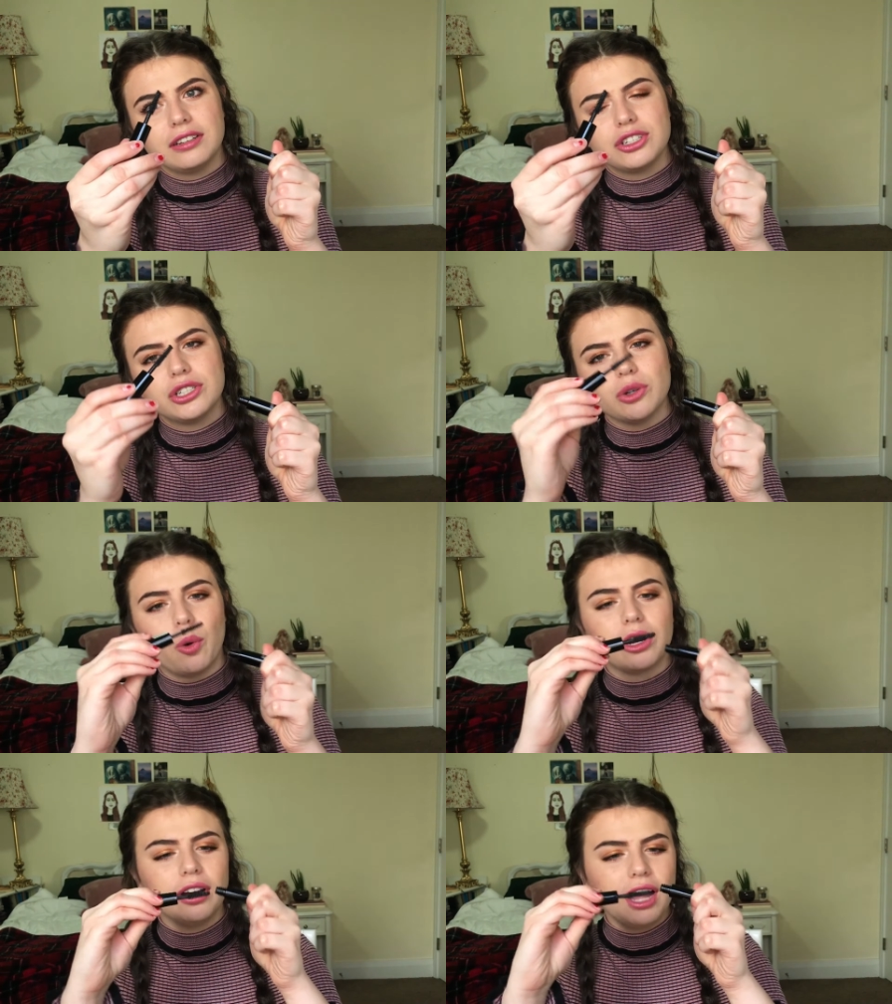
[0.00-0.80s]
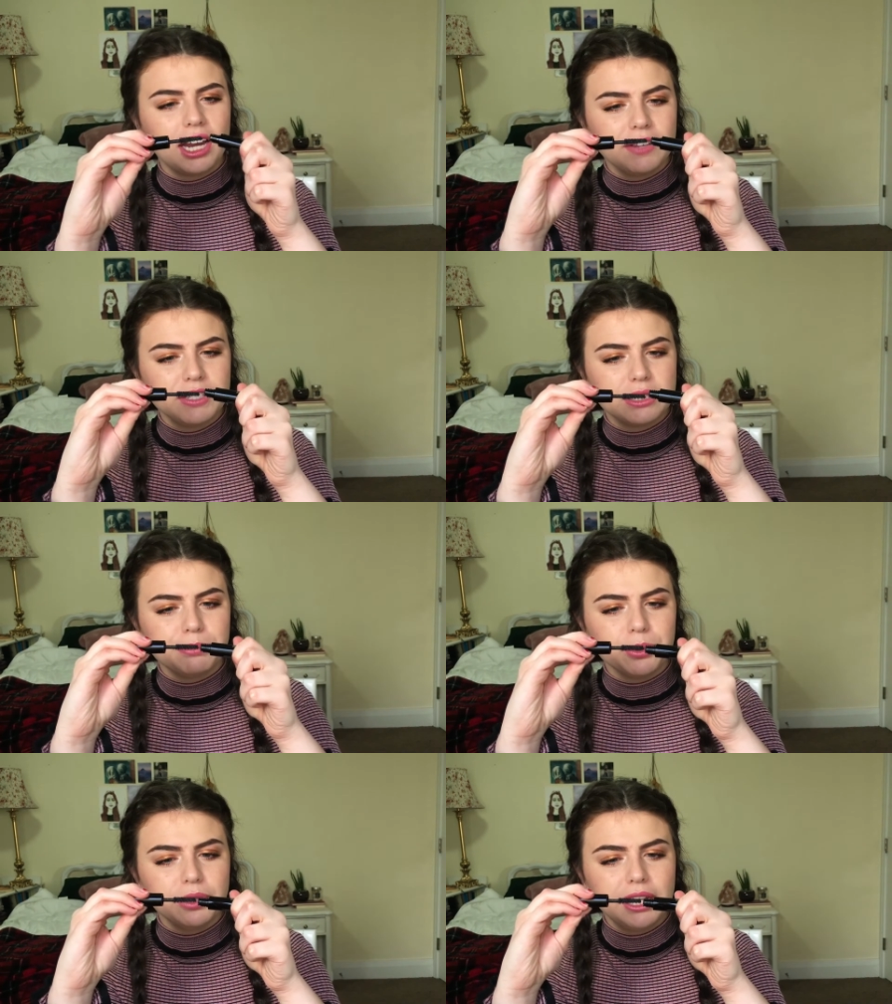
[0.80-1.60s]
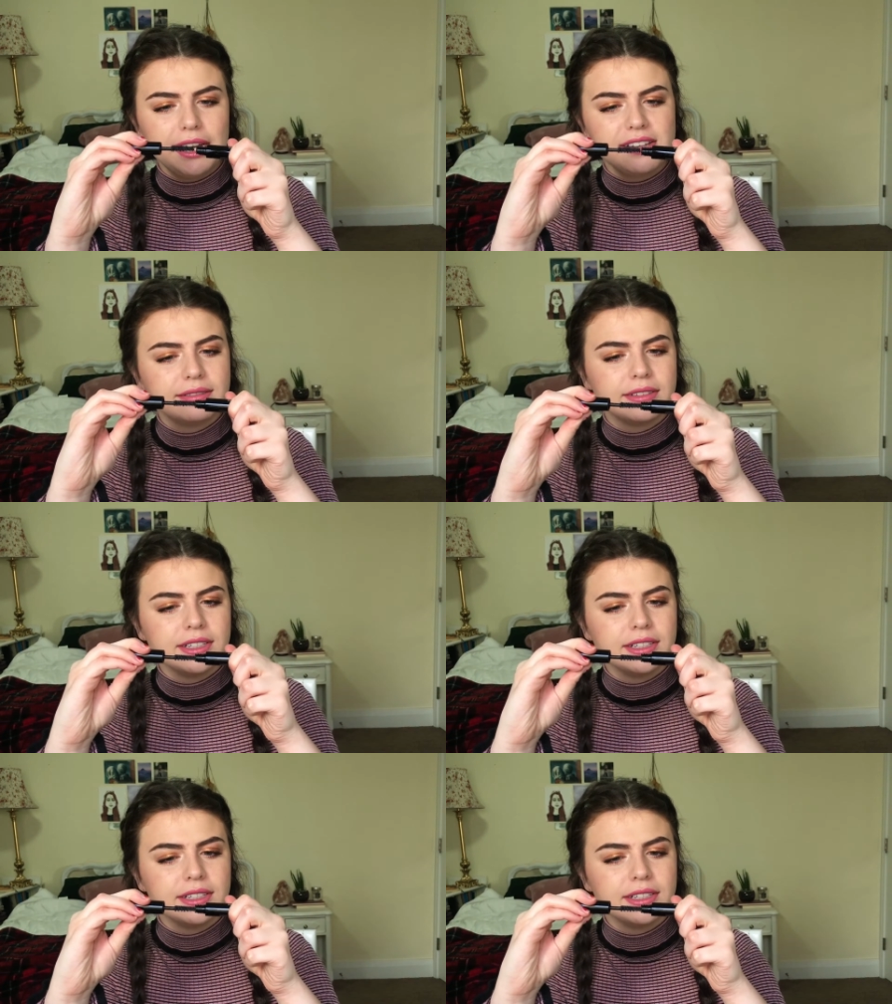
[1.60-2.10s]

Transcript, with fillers: shorter kind of spoolie.